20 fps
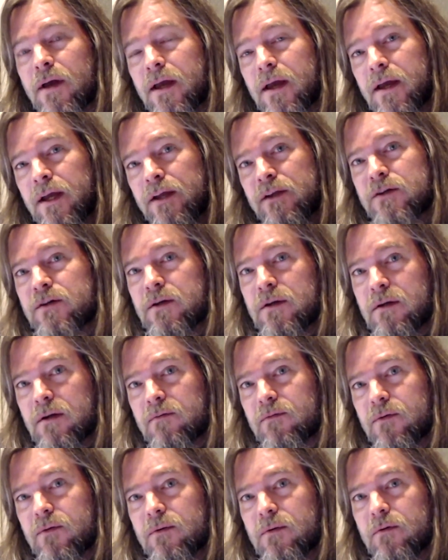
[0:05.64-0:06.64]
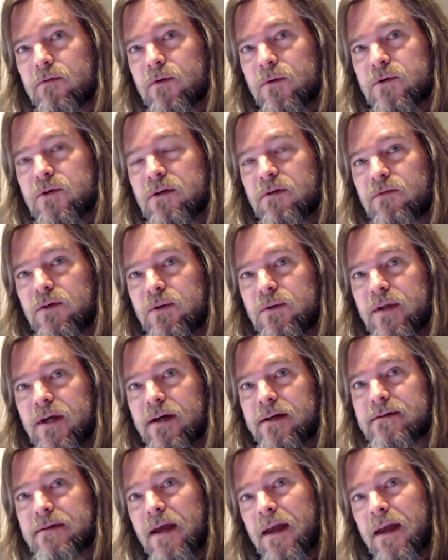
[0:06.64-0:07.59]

ancient version of Unix,